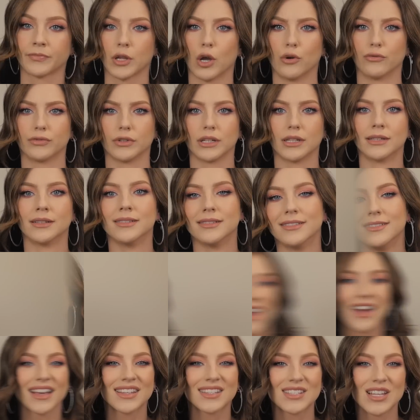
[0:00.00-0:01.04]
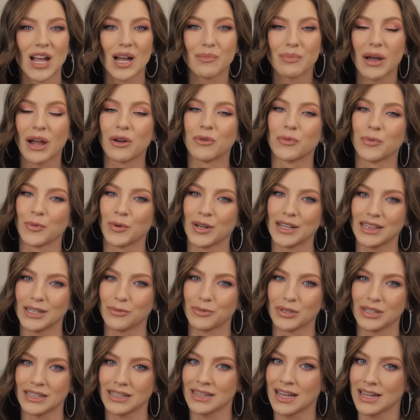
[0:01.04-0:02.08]
Hopefully. Next up, I really,
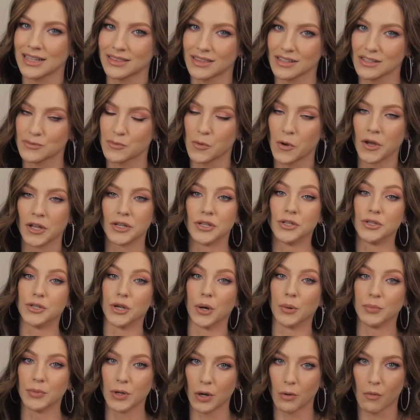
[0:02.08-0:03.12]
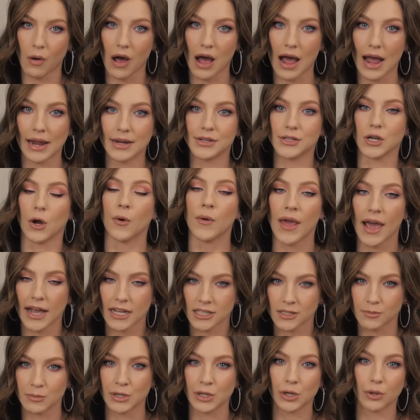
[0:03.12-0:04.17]
really like this one. Don't know why. Don't
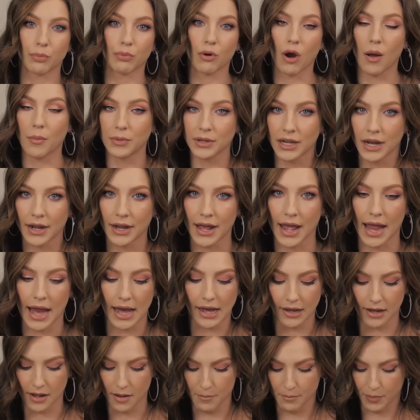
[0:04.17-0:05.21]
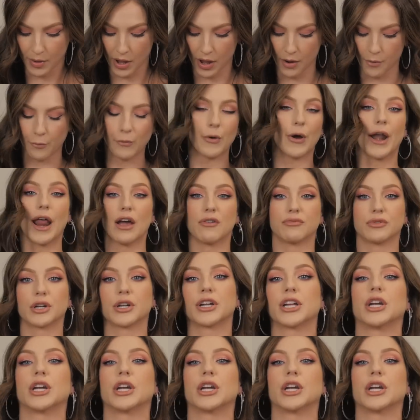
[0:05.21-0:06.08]
ask me. You're probably gonna hate it, but whatever.